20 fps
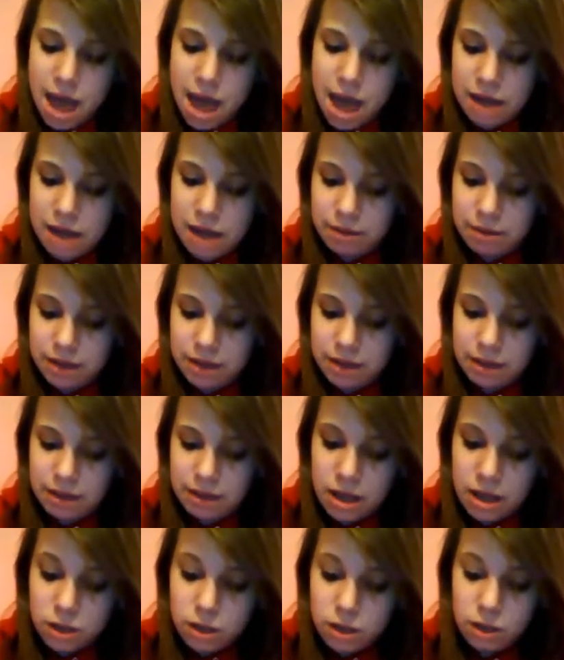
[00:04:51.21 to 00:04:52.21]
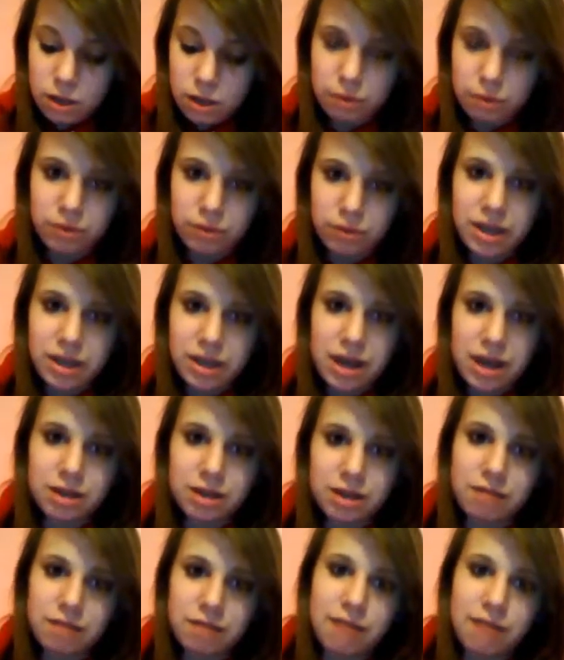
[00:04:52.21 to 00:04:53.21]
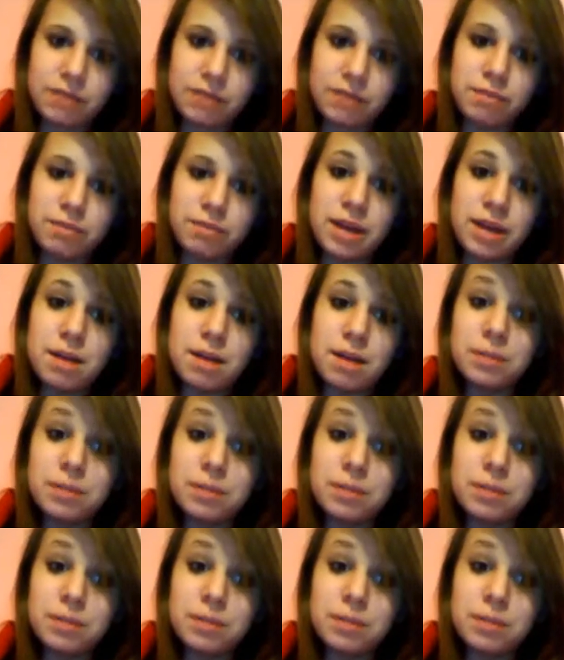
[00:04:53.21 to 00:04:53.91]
Anyways, so that was really kind of nerve wracking for me.